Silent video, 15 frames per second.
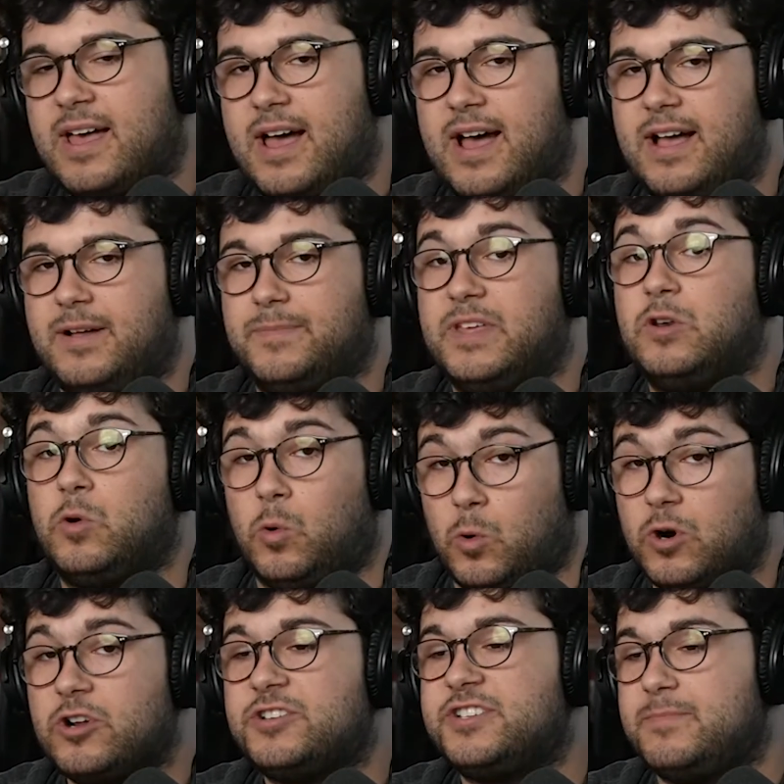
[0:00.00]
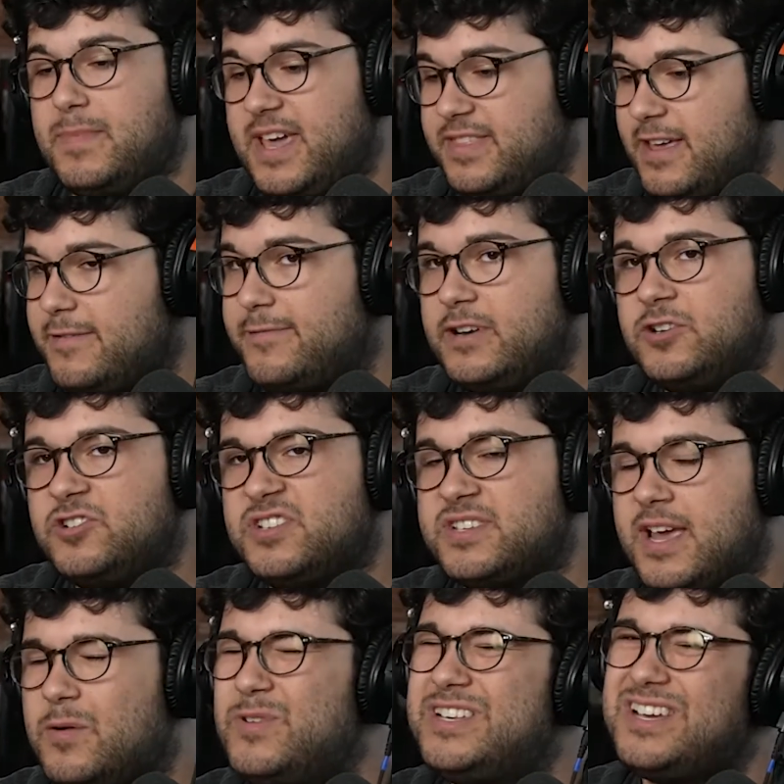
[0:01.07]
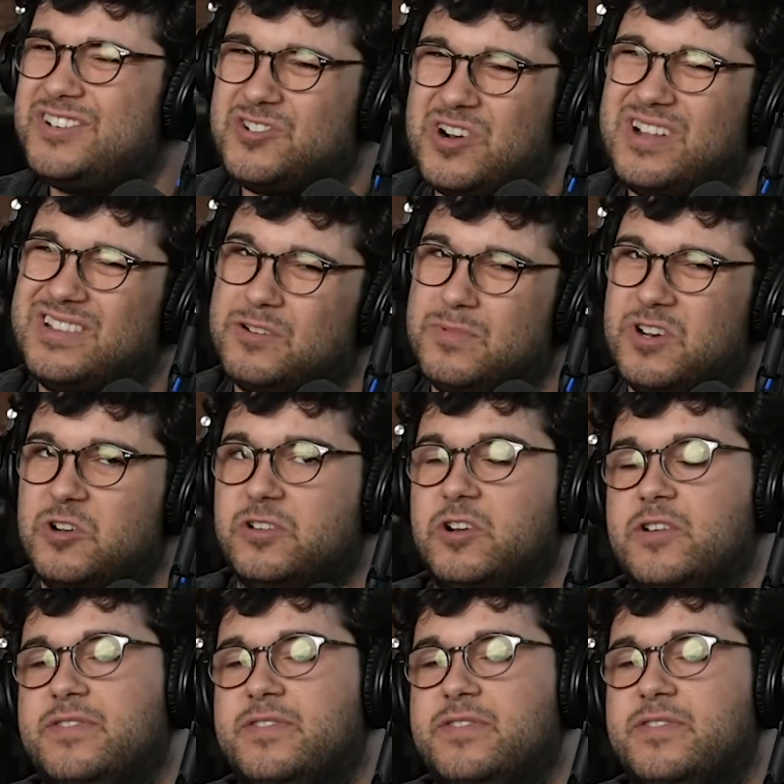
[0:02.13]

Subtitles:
In order to make that finished design, we touched on it a little bit earlier,